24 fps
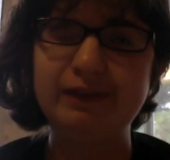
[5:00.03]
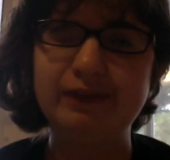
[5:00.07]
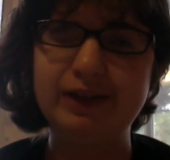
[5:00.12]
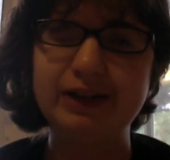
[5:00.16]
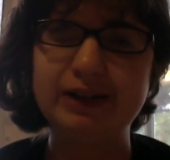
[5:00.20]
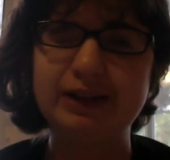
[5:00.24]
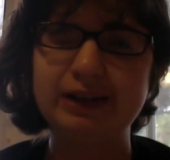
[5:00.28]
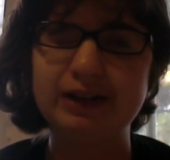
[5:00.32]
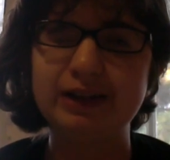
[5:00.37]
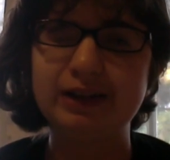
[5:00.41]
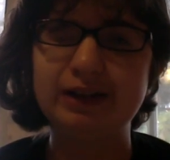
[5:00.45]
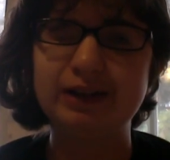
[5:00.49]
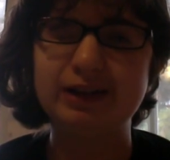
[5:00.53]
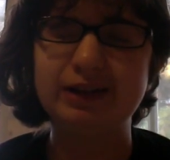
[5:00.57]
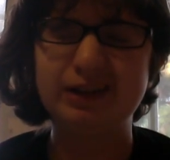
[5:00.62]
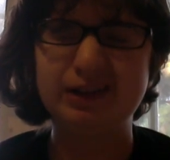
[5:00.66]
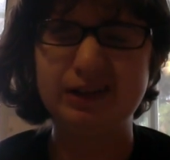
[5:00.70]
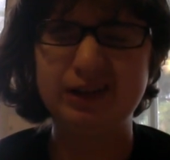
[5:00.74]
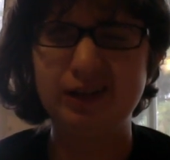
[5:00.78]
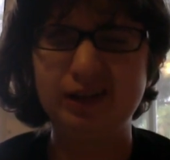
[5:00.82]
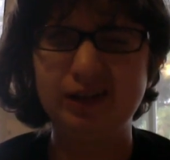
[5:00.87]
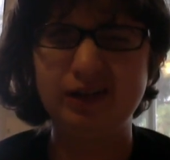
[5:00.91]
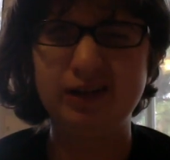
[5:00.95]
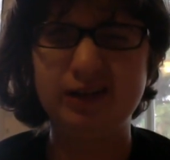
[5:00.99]
like
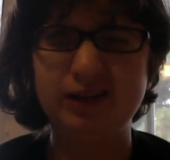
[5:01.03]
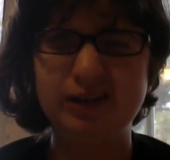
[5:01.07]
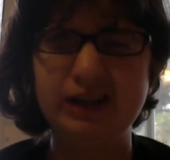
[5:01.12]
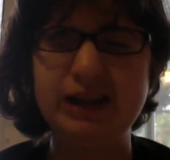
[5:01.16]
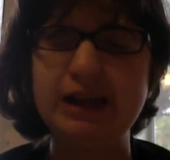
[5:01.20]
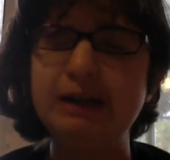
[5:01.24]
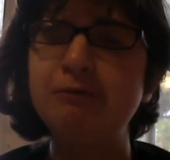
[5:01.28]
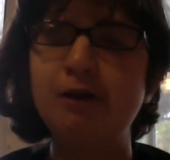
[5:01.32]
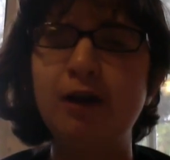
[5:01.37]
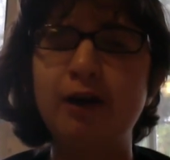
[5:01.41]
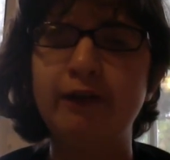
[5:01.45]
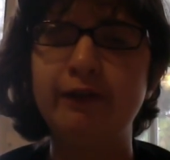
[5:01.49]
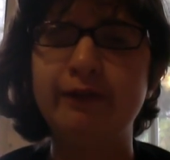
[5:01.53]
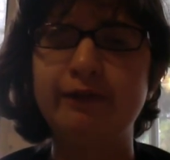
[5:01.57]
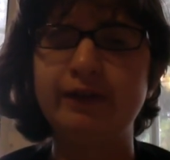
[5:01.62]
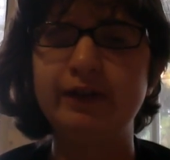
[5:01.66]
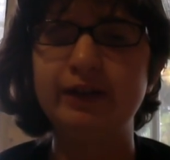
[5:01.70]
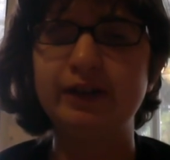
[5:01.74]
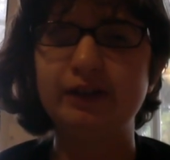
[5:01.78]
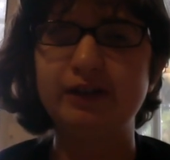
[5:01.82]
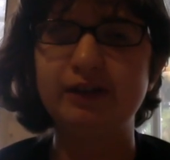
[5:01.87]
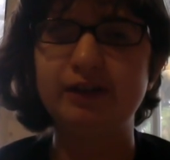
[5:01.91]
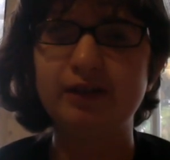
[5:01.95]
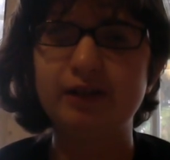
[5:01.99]
the emo
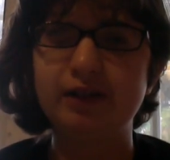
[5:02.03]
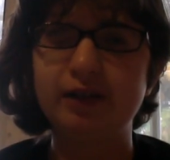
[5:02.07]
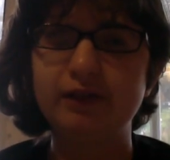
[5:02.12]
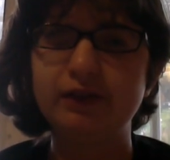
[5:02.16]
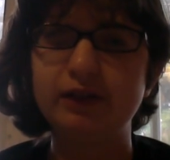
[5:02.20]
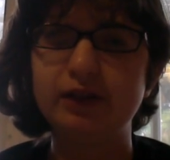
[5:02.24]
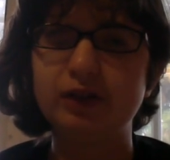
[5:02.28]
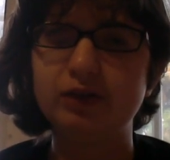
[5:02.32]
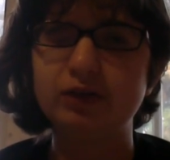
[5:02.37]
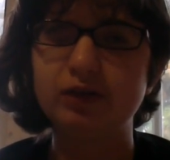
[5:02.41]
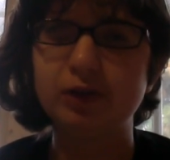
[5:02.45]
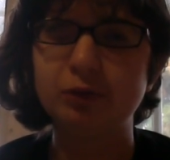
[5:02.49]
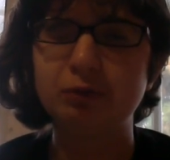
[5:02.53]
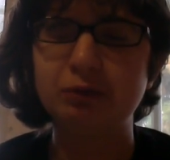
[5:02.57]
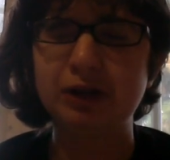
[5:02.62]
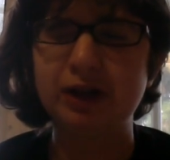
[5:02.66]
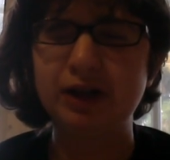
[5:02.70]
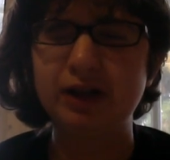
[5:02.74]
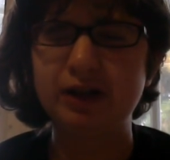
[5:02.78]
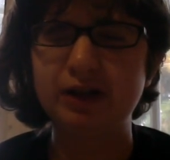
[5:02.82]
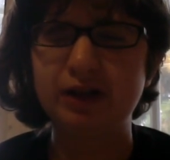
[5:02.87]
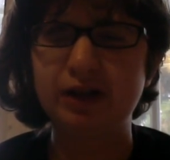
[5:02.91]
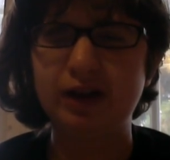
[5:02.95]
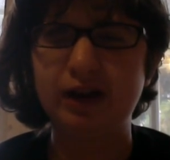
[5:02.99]
figure of the group.
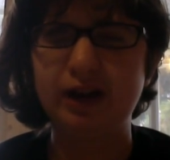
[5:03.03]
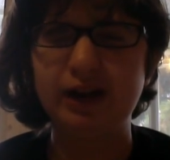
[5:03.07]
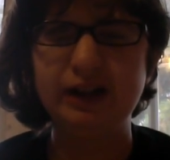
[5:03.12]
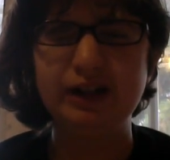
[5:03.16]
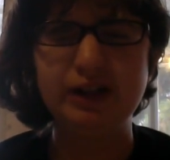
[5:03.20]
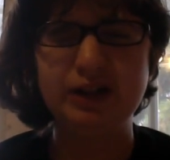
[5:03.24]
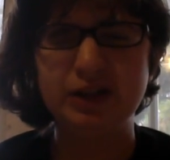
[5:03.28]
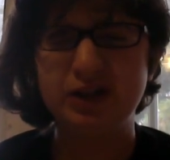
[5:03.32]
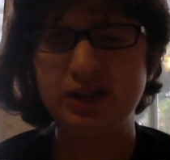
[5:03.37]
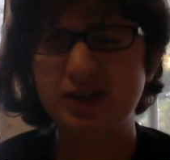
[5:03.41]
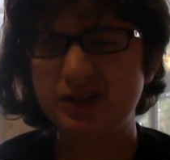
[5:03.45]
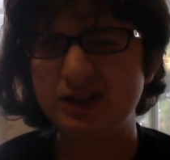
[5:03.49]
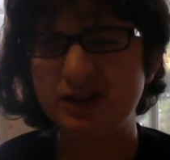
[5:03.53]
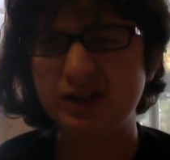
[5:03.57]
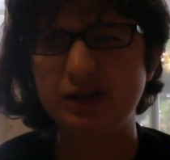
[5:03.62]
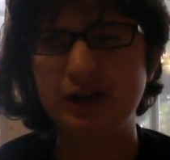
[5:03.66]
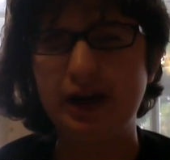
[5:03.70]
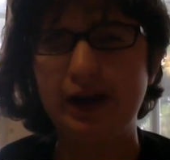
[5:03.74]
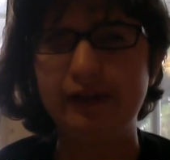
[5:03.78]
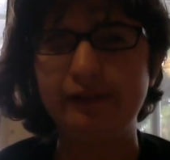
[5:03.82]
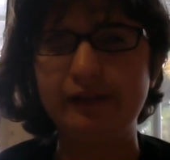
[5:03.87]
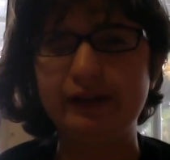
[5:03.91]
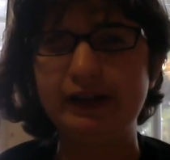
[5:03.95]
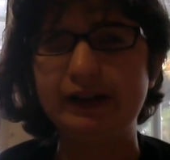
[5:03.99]
And I usually don't
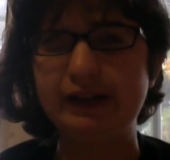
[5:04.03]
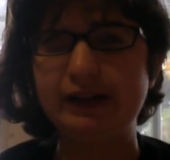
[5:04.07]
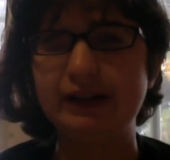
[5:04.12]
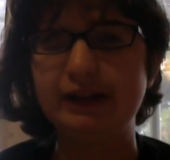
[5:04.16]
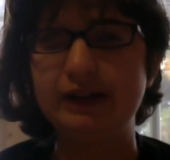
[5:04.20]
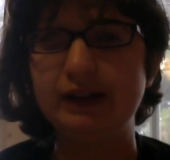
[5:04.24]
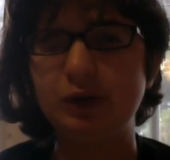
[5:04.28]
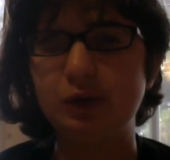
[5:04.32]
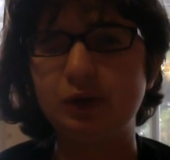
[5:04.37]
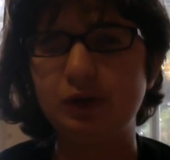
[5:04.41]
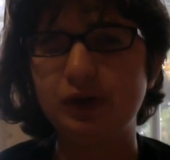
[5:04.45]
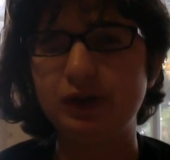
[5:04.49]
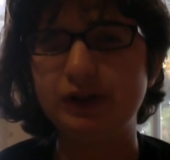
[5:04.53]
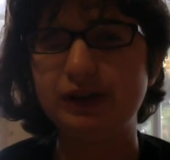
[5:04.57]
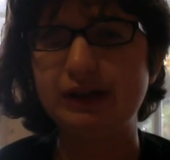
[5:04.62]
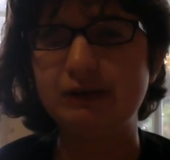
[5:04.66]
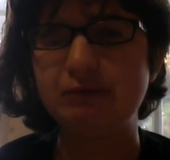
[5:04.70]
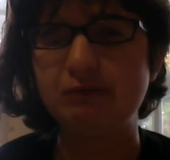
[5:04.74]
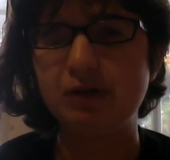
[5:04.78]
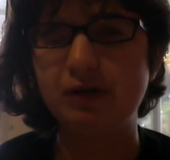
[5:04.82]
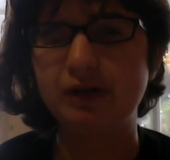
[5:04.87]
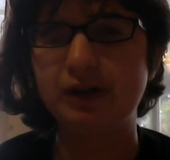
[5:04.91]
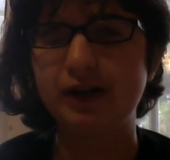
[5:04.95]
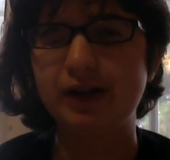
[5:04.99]
have anything towards
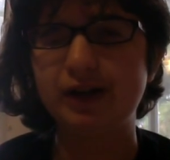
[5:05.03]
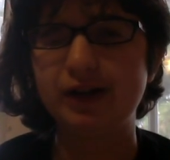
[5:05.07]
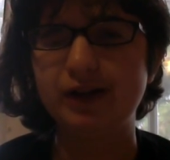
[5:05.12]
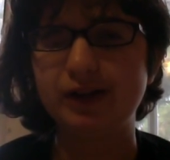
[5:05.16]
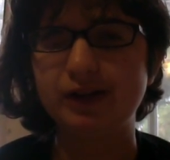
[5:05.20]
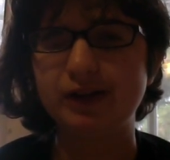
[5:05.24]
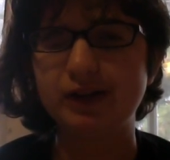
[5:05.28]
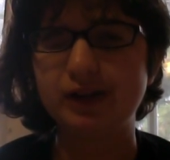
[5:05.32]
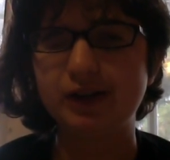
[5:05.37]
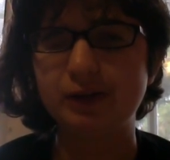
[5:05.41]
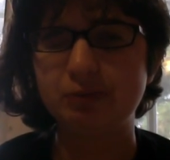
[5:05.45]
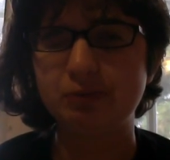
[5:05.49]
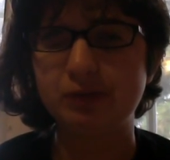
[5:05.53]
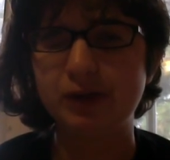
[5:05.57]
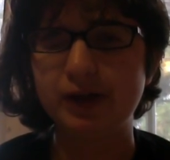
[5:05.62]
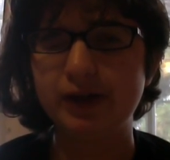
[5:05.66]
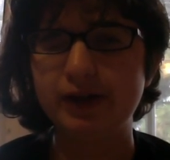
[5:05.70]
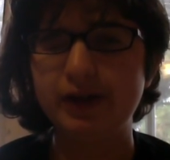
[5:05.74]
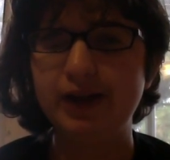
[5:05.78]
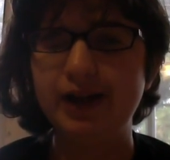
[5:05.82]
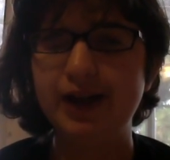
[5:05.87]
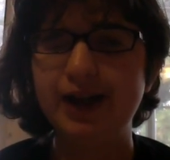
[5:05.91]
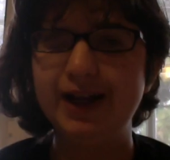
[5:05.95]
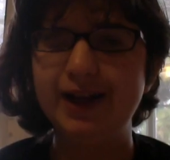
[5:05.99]
emo characters,
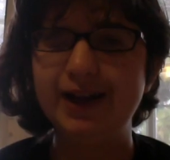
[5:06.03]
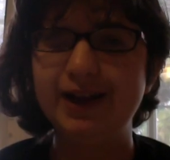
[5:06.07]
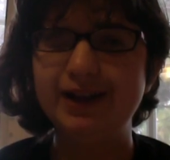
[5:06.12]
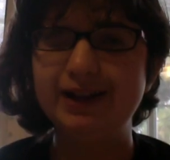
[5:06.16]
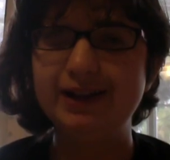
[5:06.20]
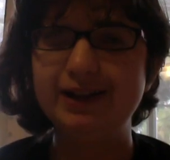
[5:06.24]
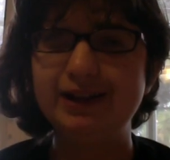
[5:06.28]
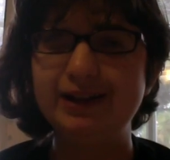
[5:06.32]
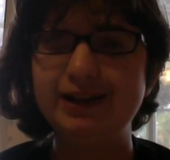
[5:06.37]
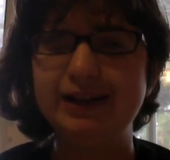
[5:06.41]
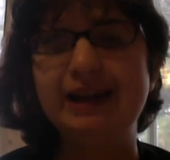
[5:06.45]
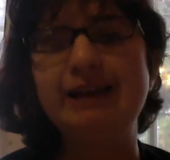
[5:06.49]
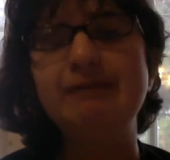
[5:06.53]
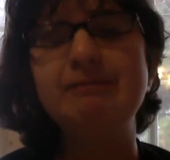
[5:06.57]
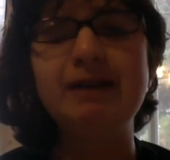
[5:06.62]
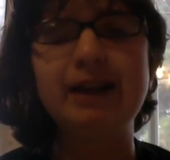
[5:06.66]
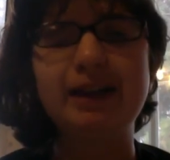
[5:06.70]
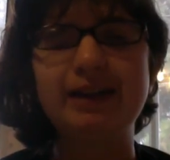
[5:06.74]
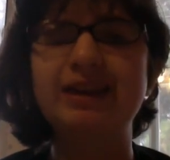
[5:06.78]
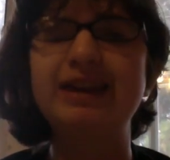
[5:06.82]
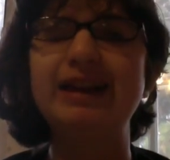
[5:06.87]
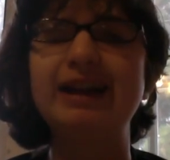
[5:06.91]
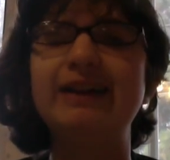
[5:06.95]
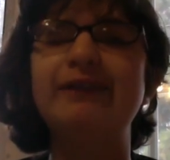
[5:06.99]
but he
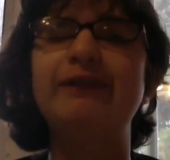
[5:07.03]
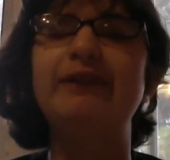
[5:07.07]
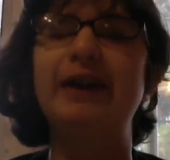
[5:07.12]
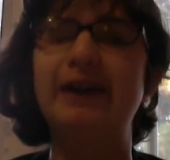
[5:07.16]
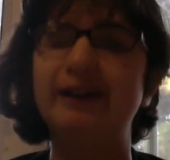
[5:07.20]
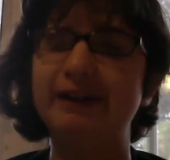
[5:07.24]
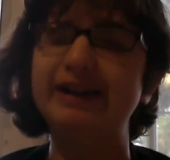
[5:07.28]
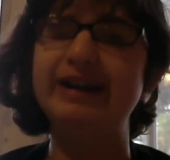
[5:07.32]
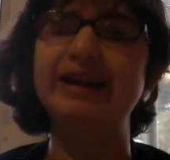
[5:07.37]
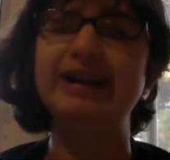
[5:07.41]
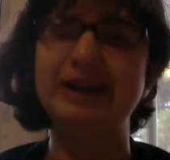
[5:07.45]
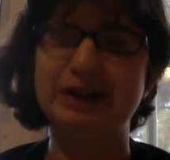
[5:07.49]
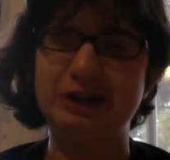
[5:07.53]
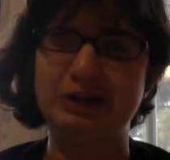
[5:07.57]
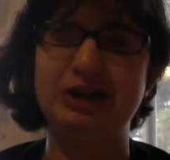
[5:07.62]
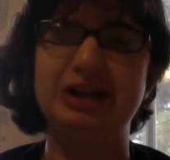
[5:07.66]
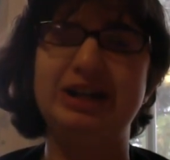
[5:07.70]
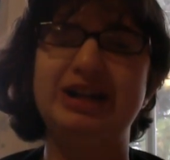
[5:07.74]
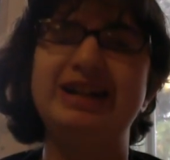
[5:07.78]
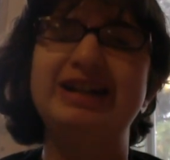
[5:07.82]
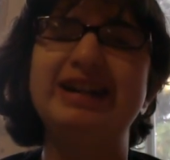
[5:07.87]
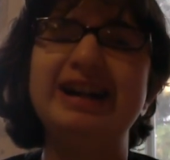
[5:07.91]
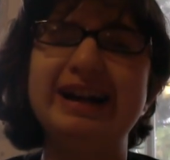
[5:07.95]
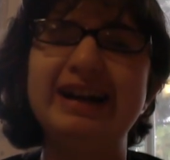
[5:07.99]
makes things very
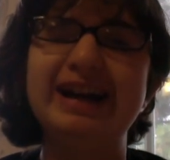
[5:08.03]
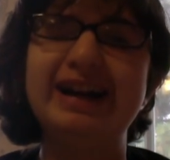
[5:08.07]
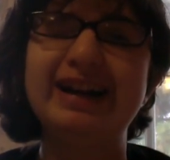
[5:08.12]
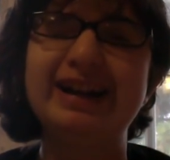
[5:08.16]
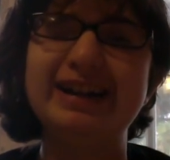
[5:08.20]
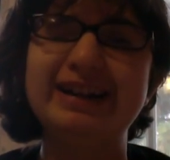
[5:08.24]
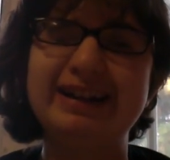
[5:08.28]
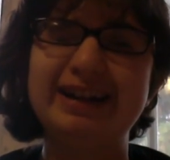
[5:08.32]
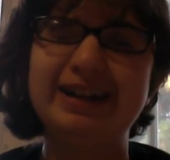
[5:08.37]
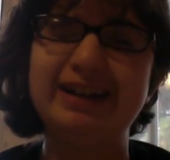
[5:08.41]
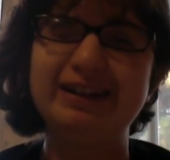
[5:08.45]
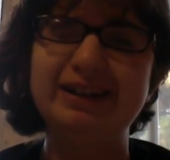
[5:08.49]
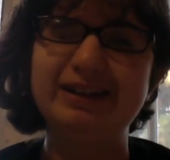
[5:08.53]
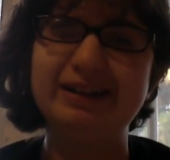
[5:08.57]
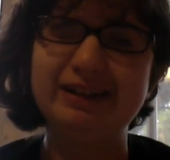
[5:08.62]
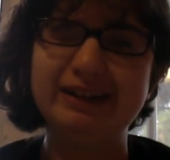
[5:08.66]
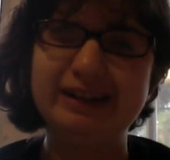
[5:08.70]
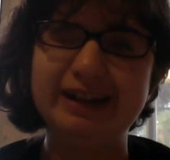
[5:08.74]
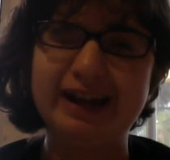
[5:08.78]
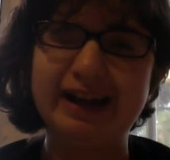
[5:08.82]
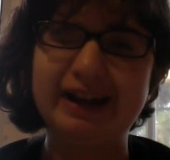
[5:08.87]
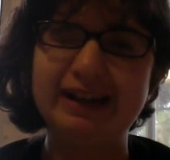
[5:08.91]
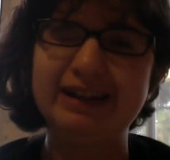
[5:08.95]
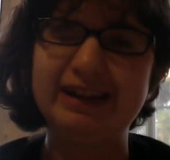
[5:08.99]
interesting. I can tell you
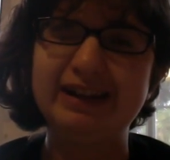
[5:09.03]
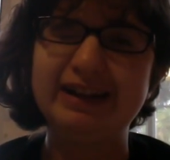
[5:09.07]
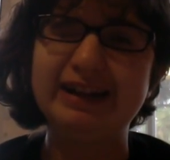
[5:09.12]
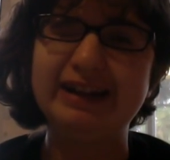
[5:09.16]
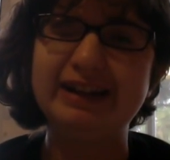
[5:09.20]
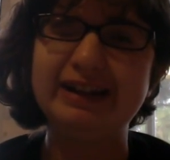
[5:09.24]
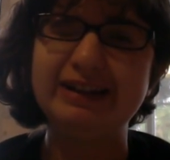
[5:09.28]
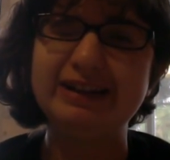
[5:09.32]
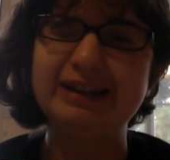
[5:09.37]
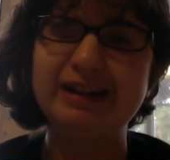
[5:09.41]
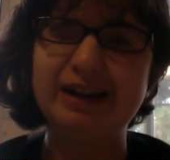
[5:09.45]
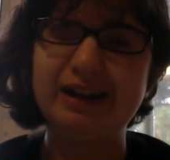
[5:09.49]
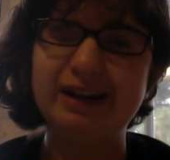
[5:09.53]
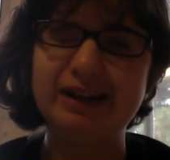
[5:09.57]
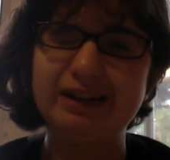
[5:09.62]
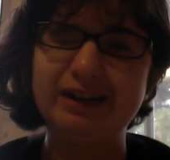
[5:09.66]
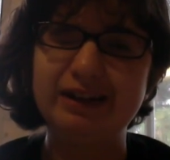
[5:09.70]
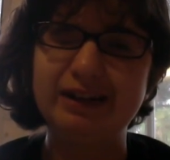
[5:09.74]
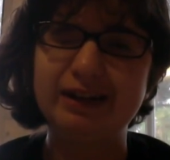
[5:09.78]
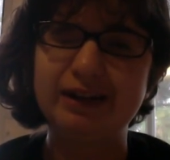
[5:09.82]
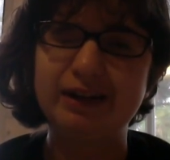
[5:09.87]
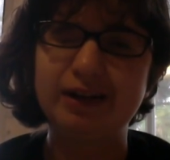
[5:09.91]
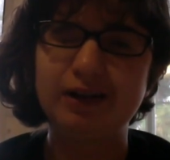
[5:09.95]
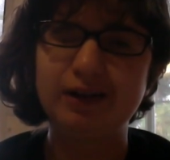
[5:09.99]
that. Like, he's not
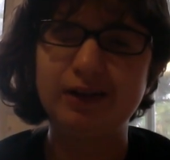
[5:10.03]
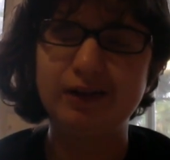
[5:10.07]
like